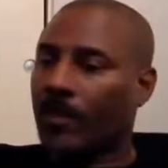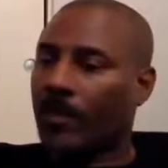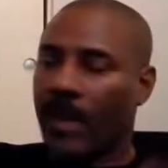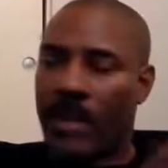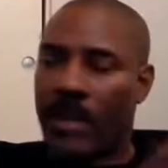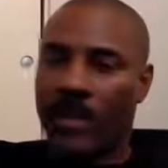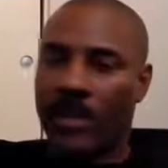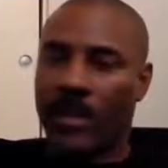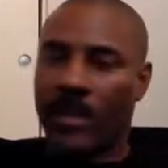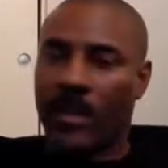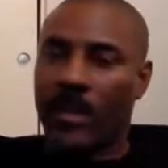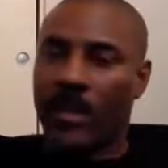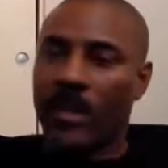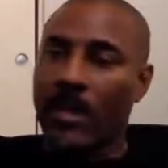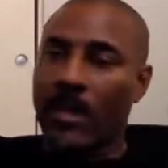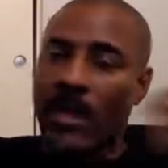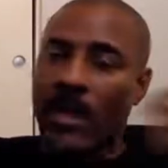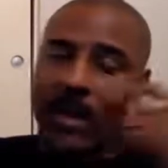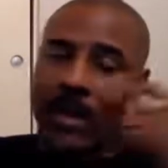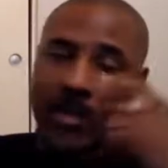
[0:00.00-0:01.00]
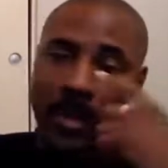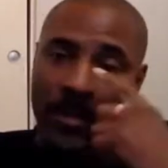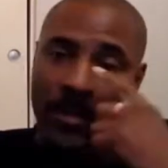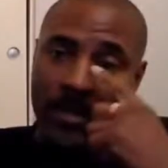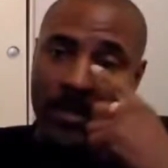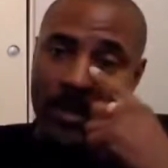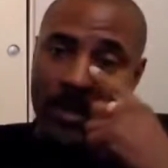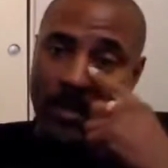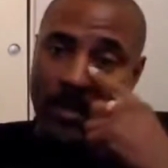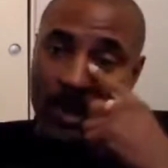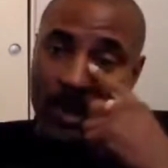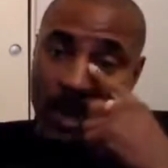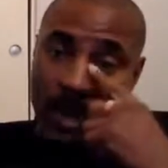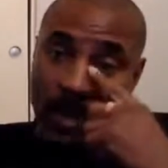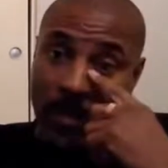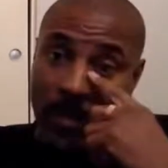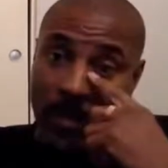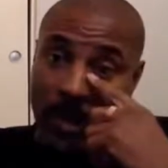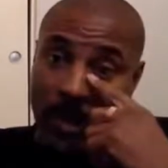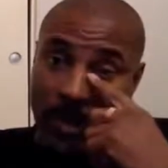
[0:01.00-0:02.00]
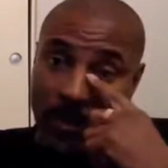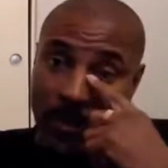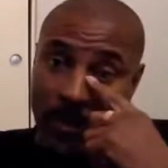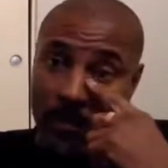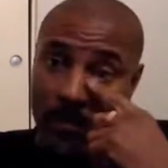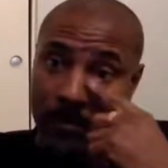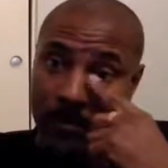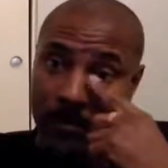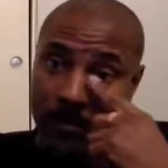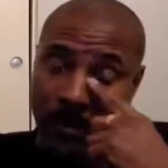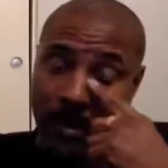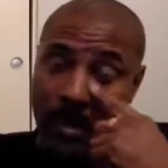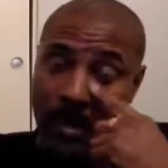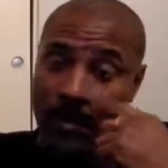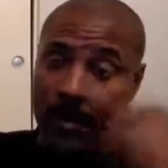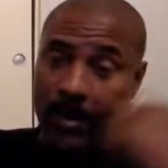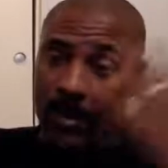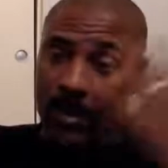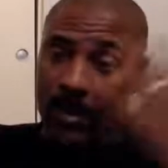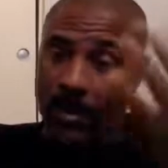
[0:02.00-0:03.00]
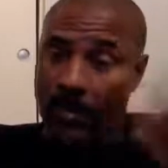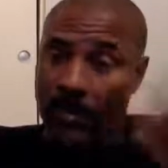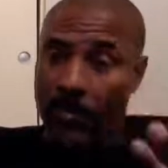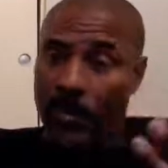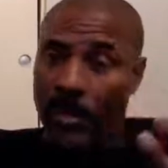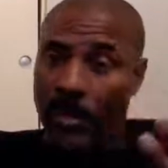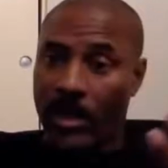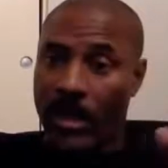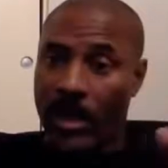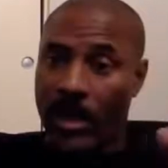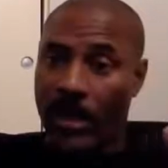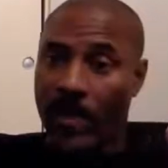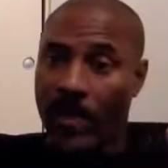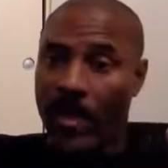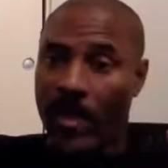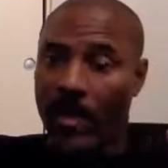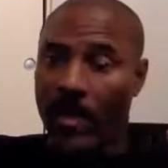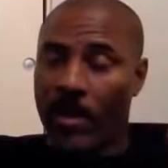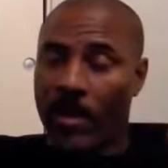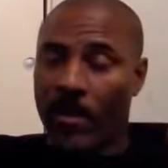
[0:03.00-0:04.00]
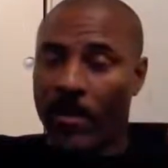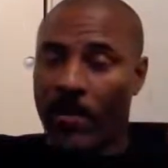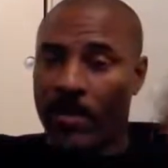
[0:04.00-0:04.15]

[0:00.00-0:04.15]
Put ice in it, and you have yourself a Gatorade. Because if you're drinking Gatorade out,